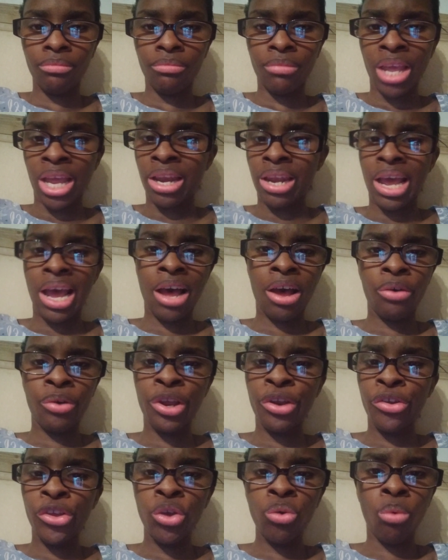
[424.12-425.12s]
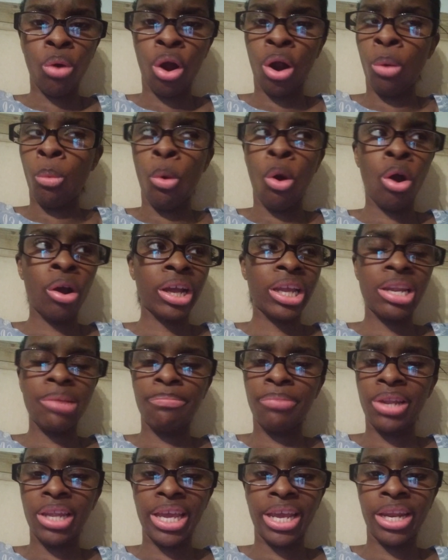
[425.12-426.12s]
And now here you are walking the
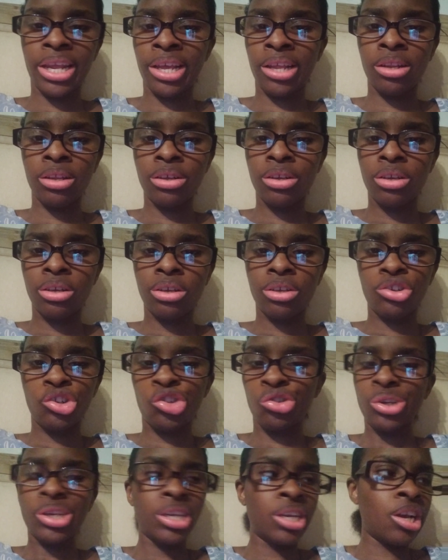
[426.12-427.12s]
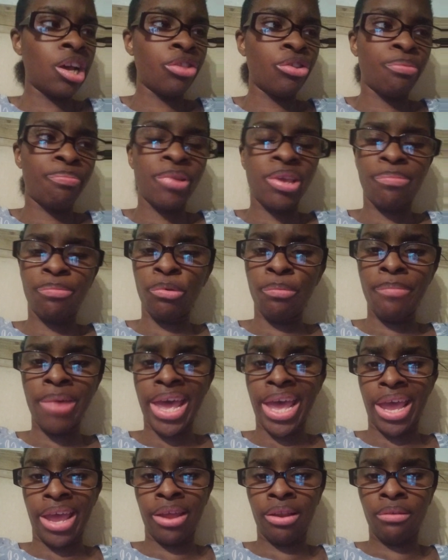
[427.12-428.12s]
planet treating other people
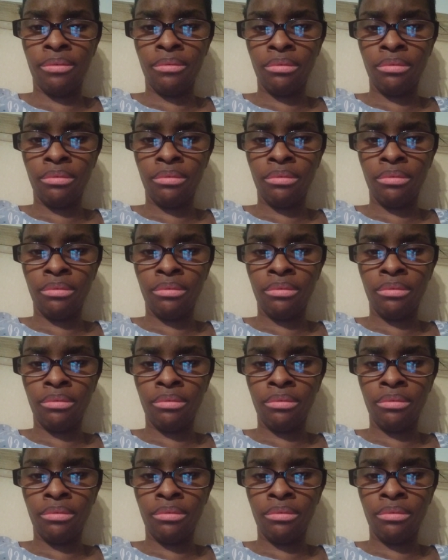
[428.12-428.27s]
bad.